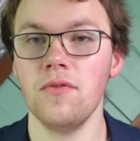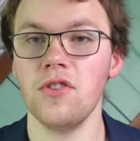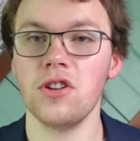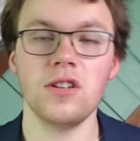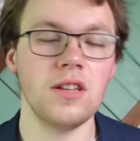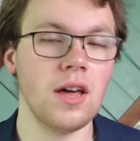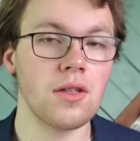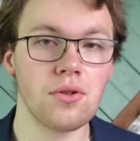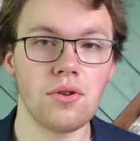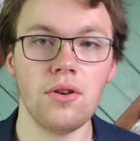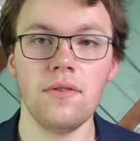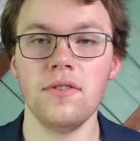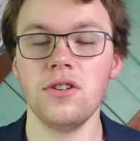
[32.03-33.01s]
we looked at the other
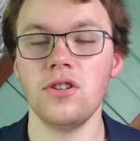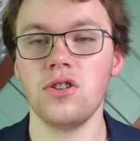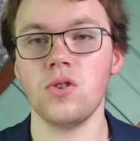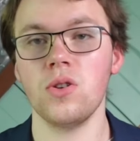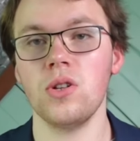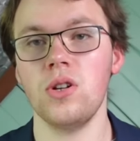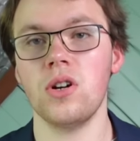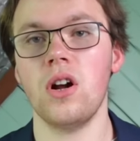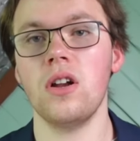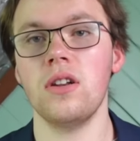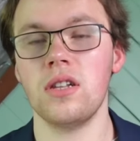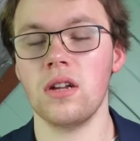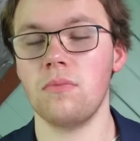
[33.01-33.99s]
two divisions earlier
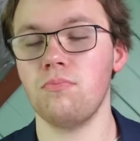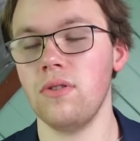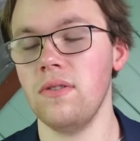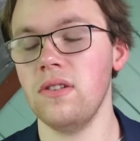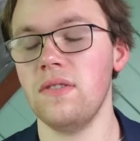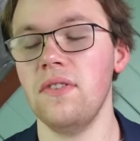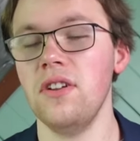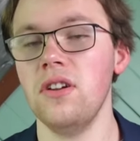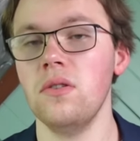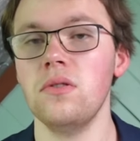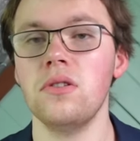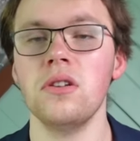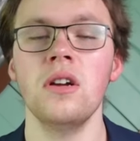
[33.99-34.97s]
on in like previous
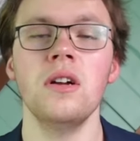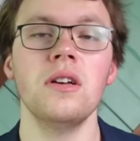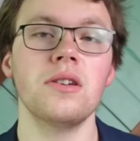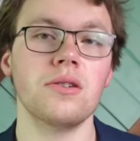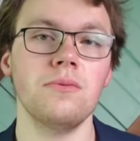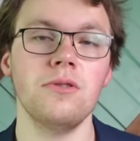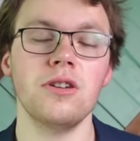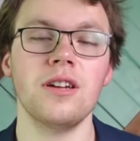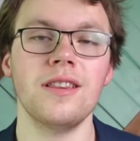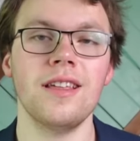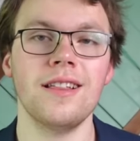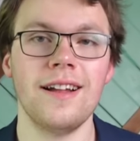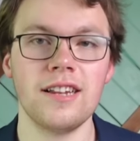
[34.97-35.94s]
videos, so we're going to be looking
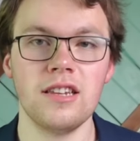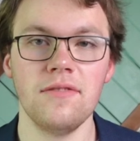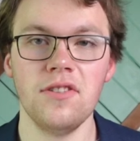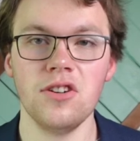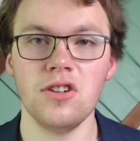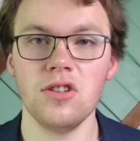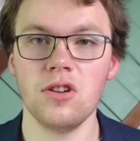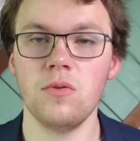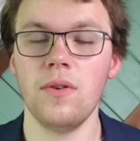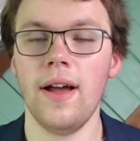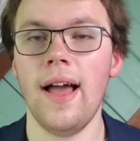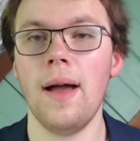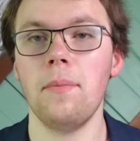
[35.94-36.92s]
at the Atlantic Division, looking
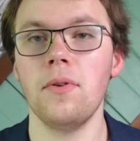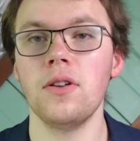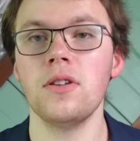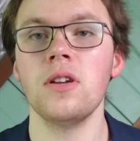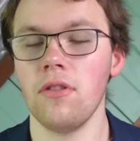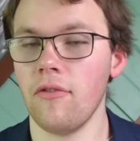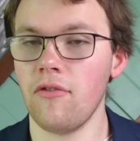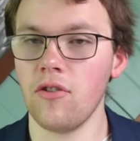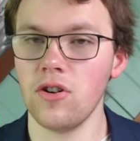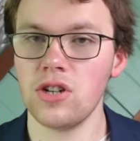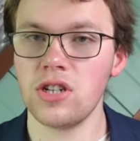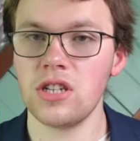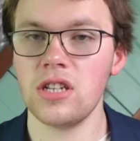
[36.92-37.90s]
what happened, the
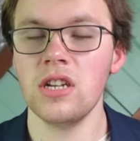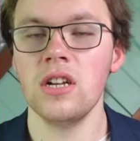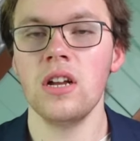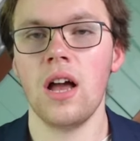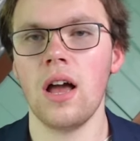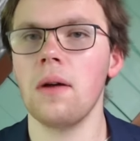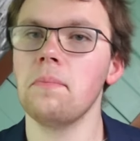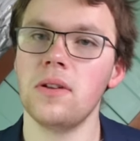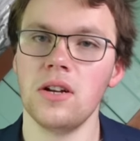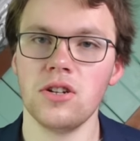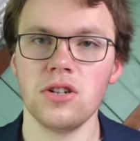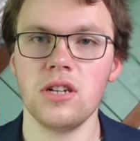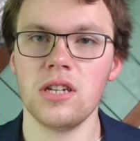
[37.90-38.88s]
first, uh,
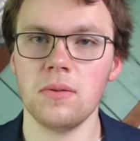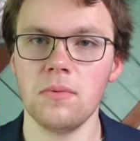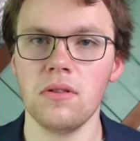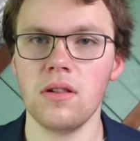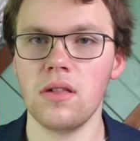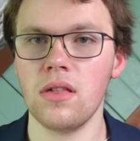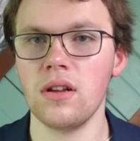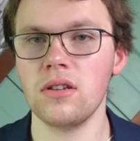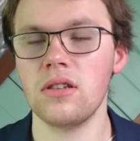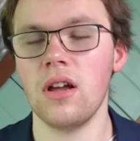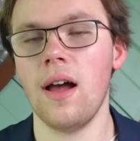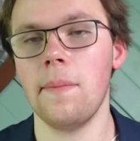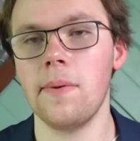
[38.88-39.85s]
potentially some of the things
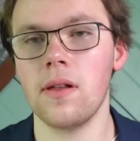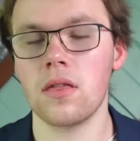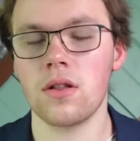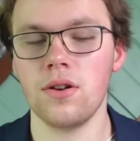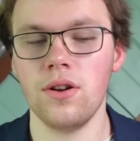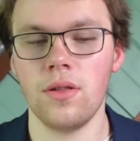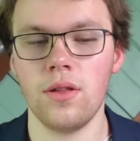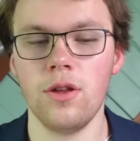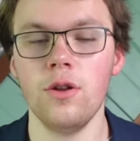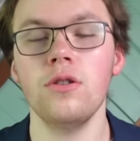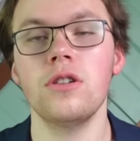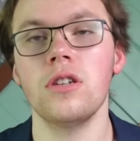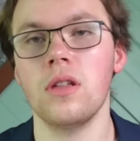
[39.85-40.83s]
that happened on 30th
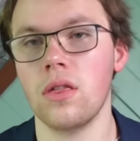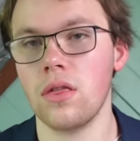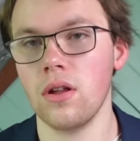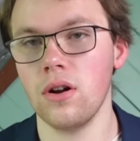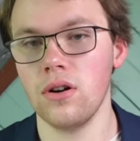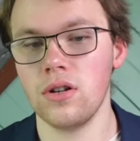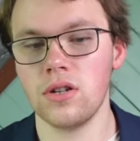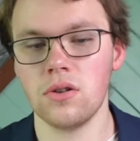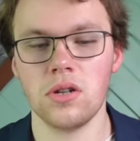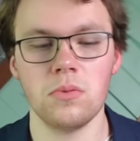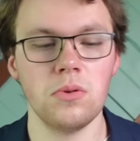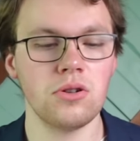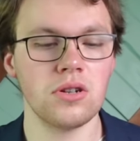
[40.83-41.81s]
two to the 3rd, so
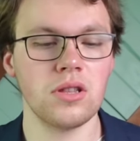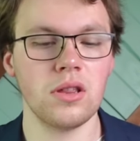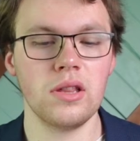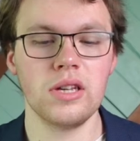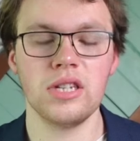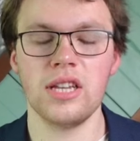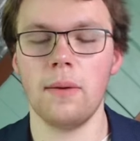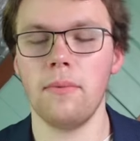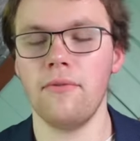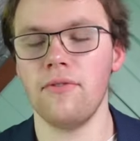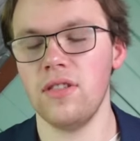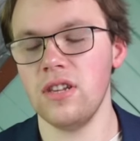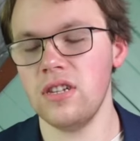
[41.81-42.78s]
some interesting things happened
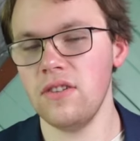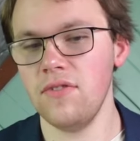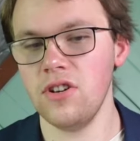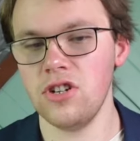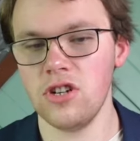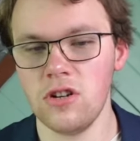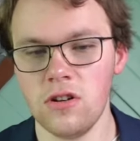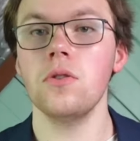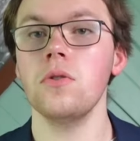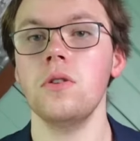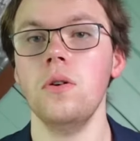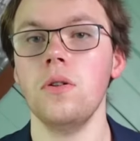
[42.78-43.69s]
for this division. So we'll start